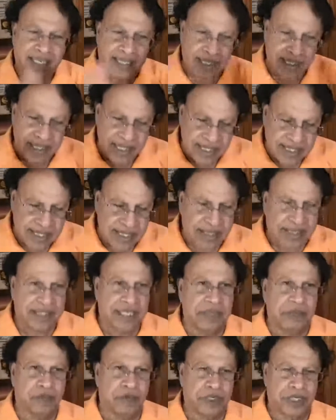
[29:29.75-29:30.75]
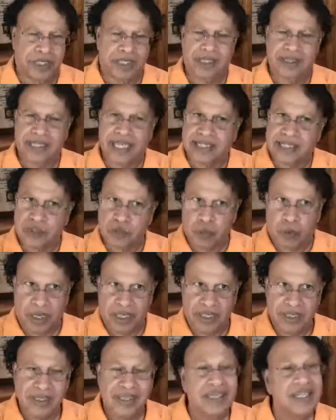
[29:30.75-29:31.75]
It's a teamwork. That's
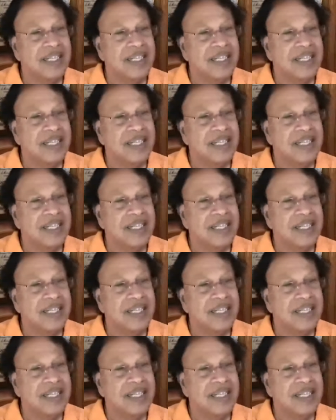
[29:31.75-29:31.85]
one.